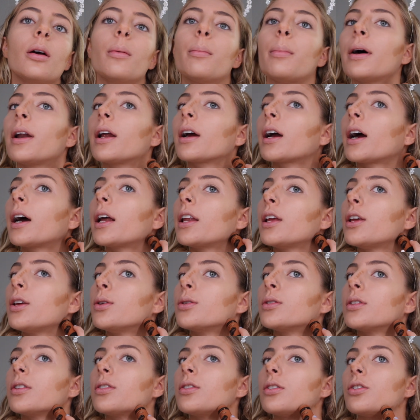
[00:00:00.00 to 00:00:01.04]
But I kind of
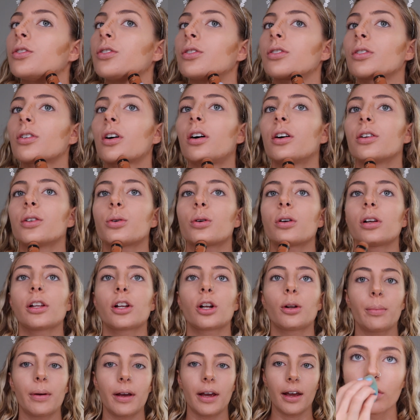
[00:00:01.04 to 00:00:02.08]
use this to just contour a
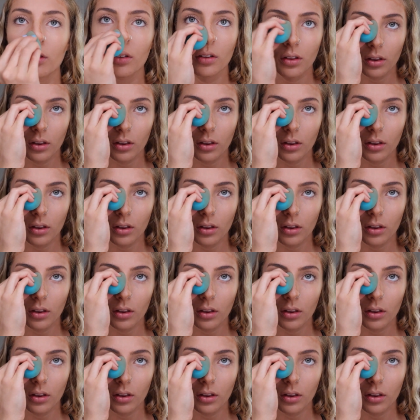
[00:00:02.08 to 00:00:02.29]
little bit.